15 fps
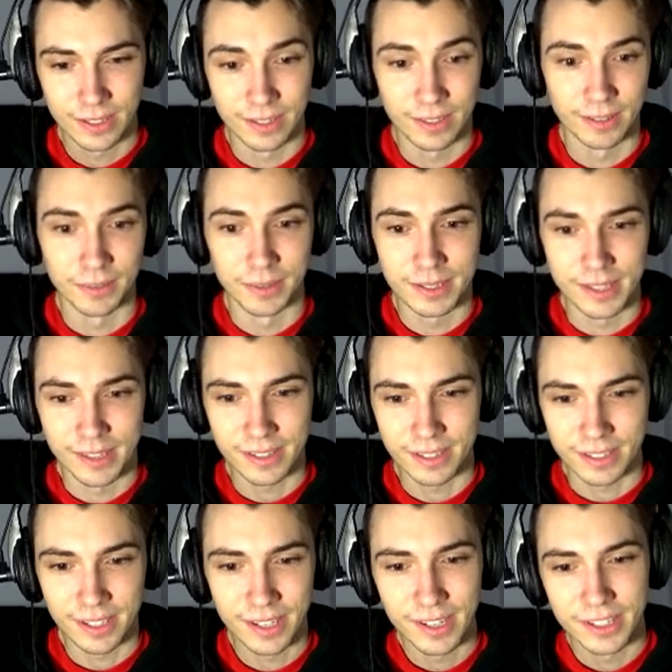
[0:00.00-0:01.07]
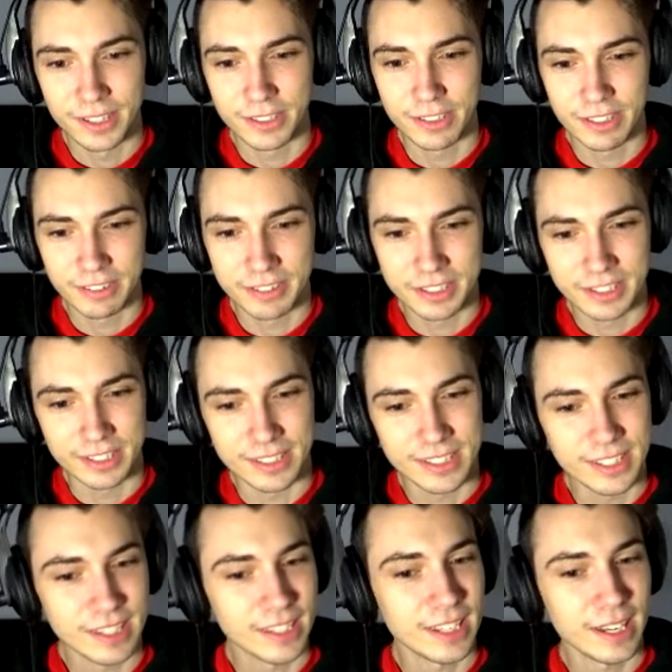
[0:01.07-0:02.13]
If there was a third. Yuri
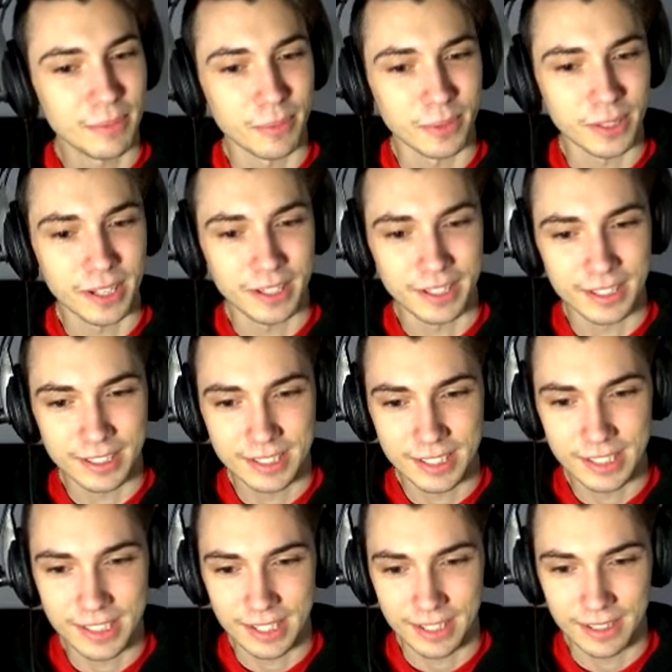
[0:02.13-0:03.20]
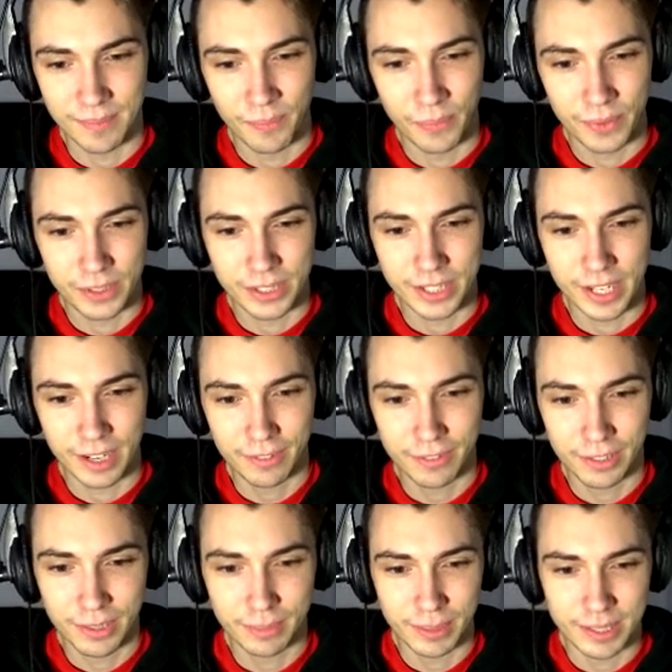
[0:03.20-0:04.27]
returns to the table carrying a tea set. She
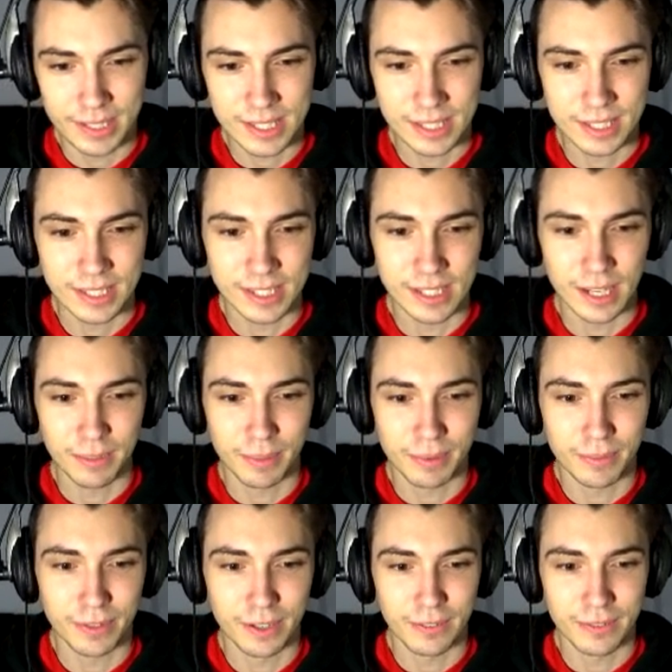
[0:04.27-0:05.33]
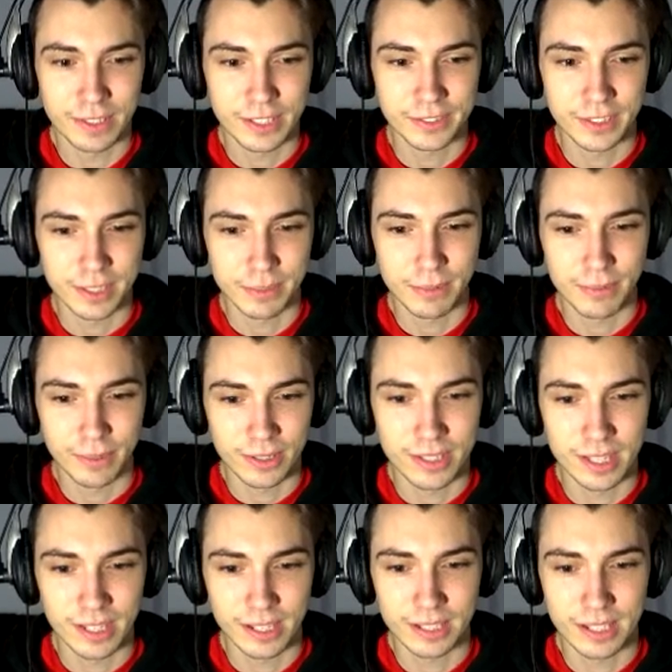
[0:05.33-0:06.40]
carefully places a teacup in front of each of us before
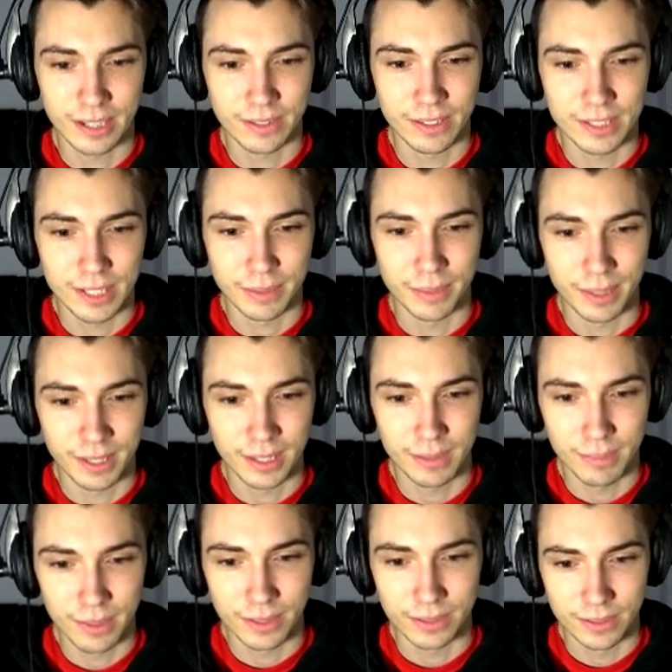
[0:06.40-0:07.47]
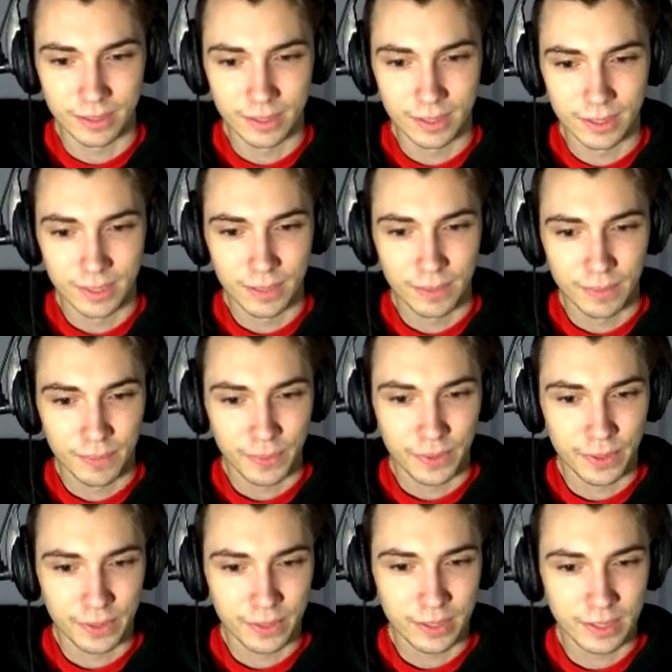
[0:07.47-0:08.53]
setting down the teapot in the middle.
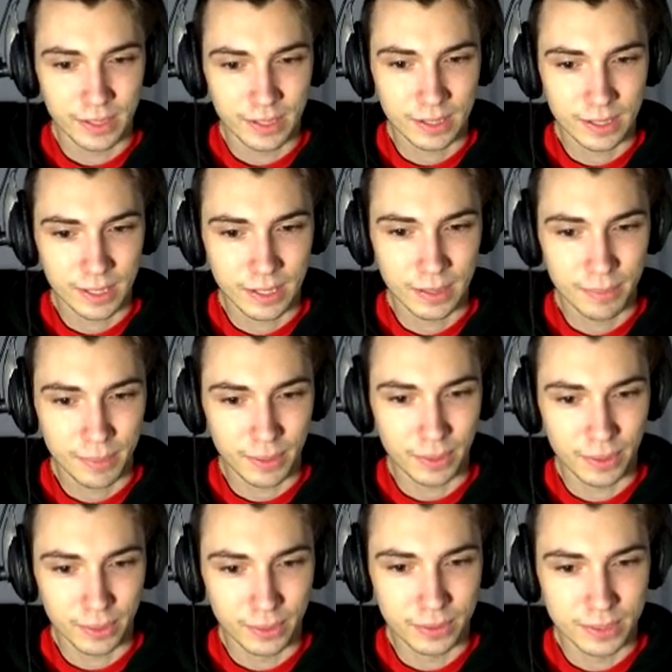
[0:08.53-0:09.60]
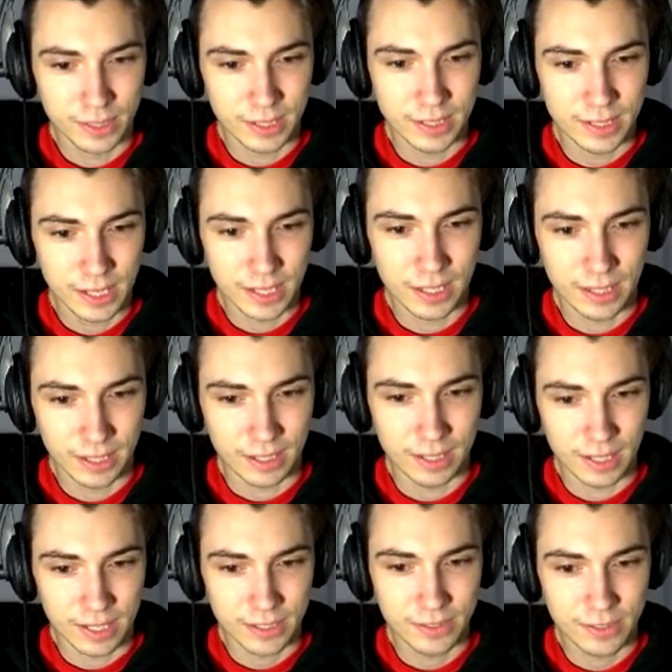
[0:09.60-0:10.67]
You keep a whole tea set in the
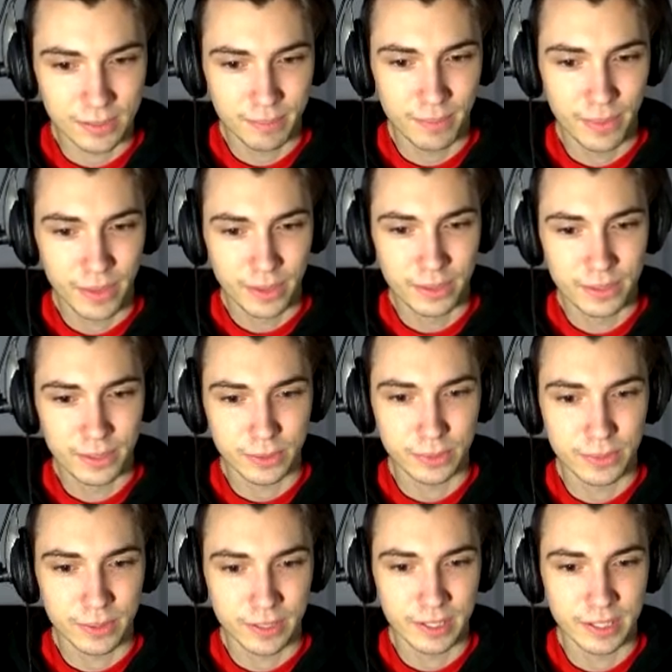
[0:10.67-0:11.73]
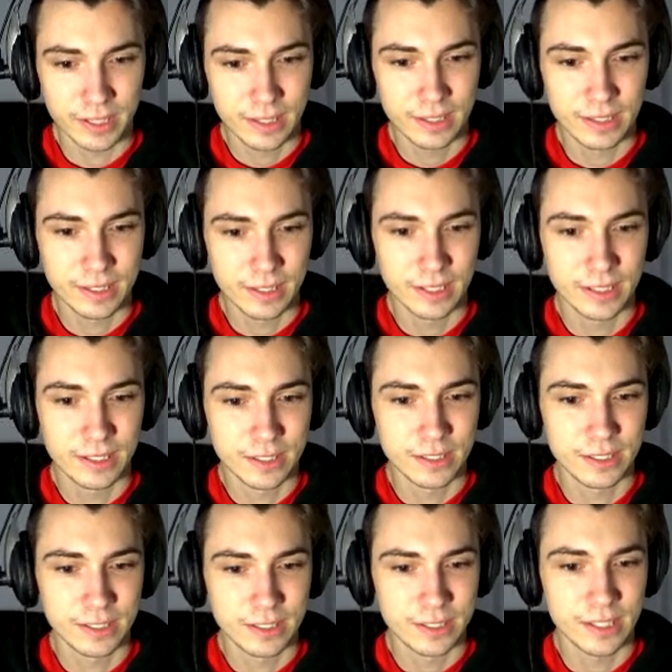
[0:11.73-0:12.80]
classroom? Don't worry, the
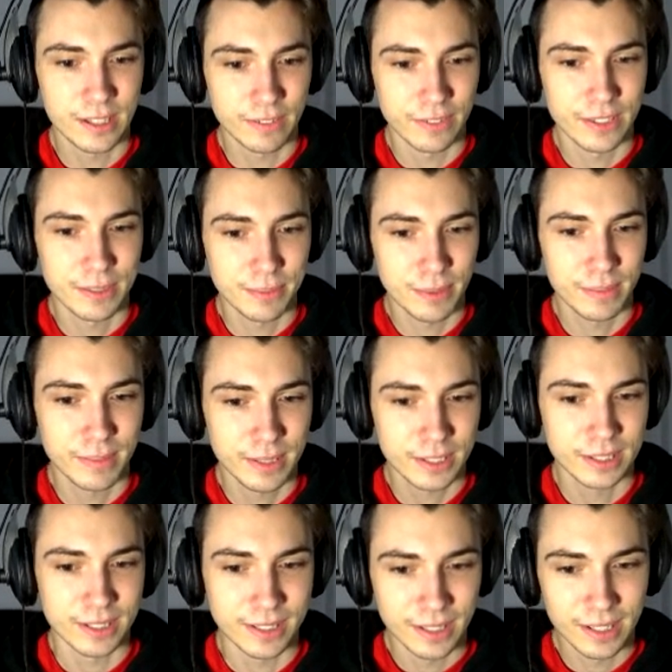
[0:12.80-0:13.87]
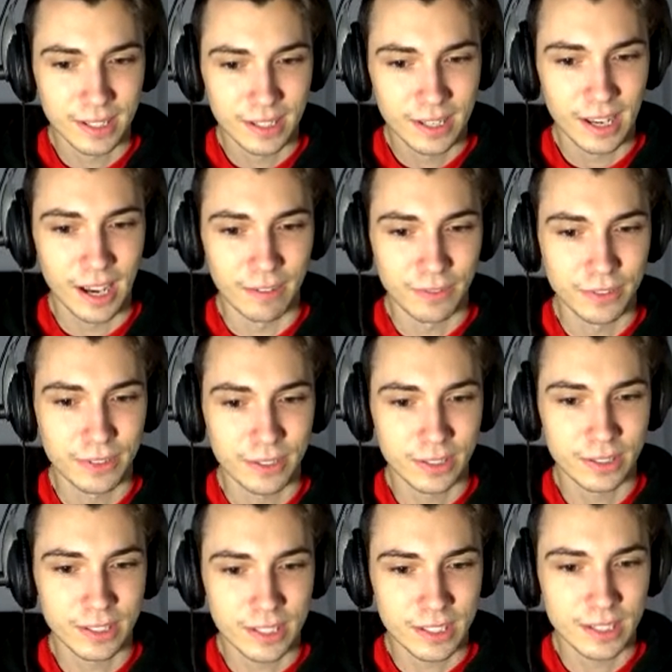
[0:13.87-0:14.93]
teachers give us permission. After
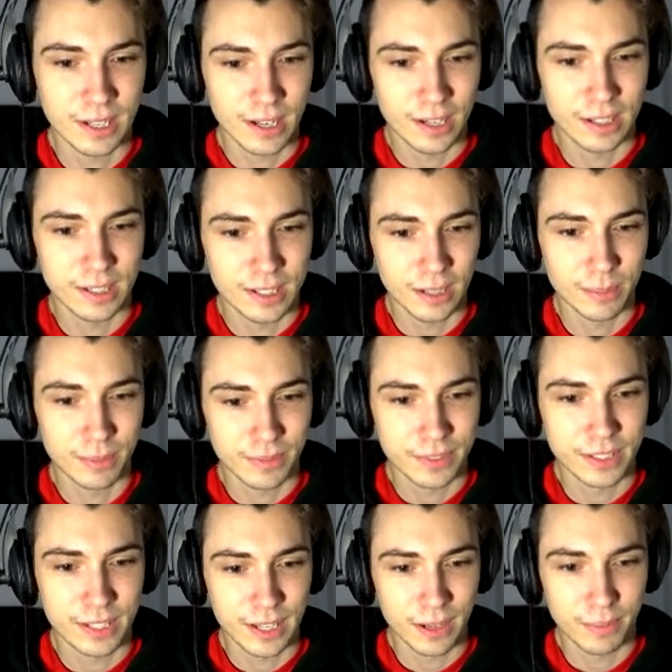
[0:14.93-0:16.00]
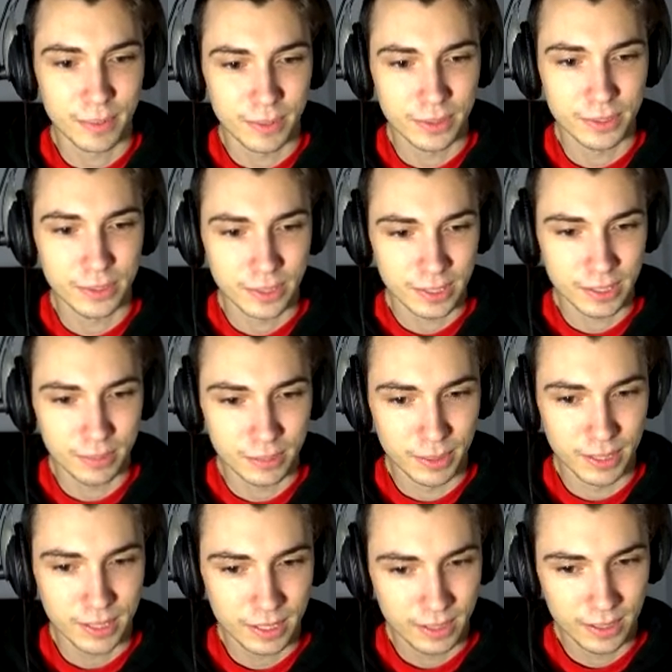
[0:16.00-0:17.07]
all, doesn't a hot cup of tea help you enjoy a good
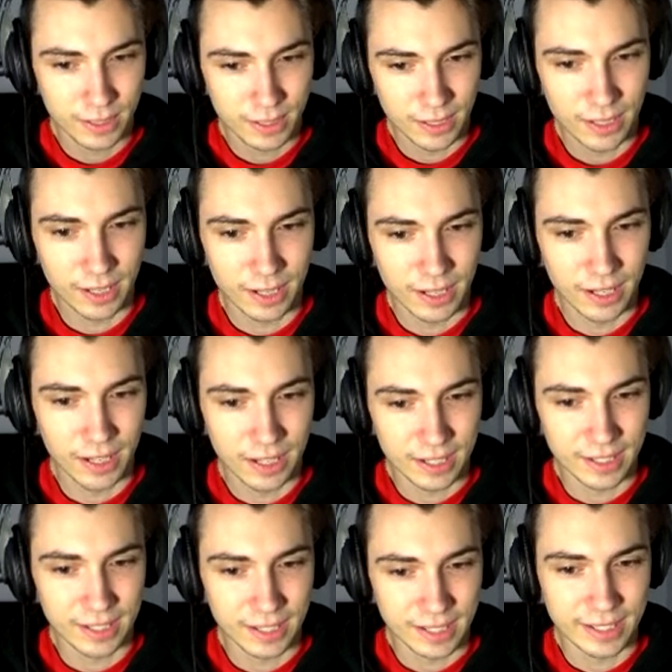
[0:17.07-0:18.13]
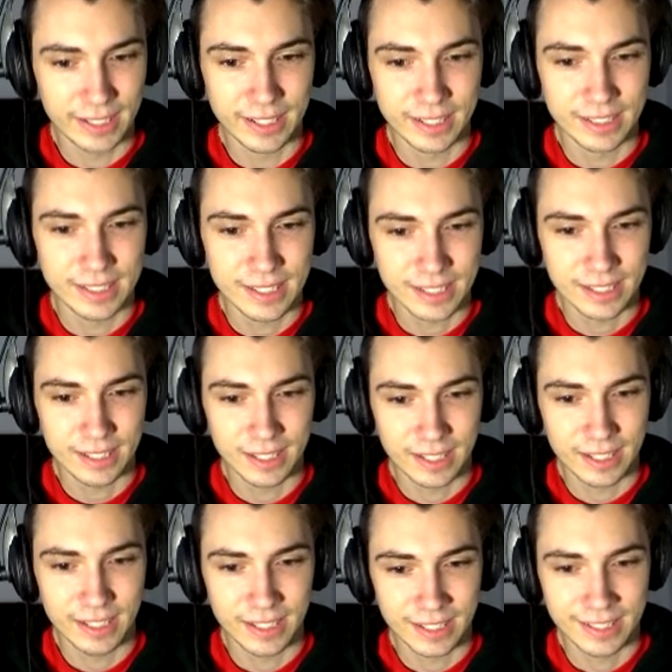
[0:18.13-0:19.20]
book? I guess.
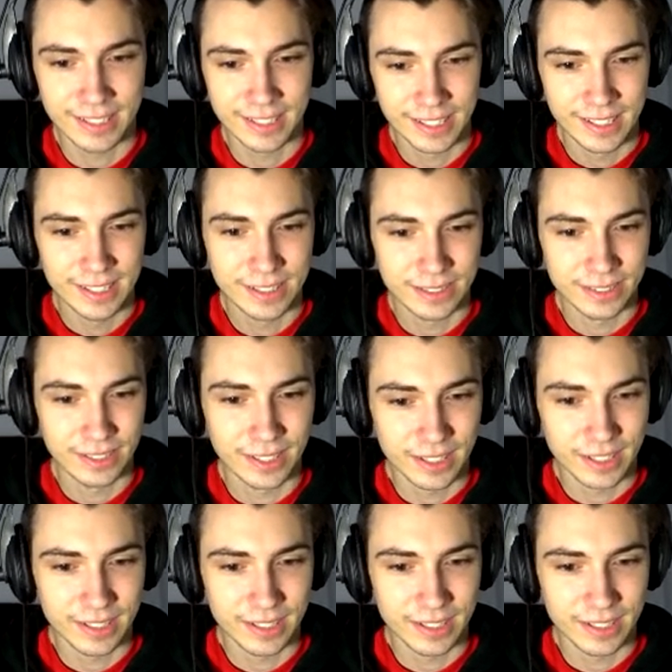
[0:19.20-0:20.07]
Don't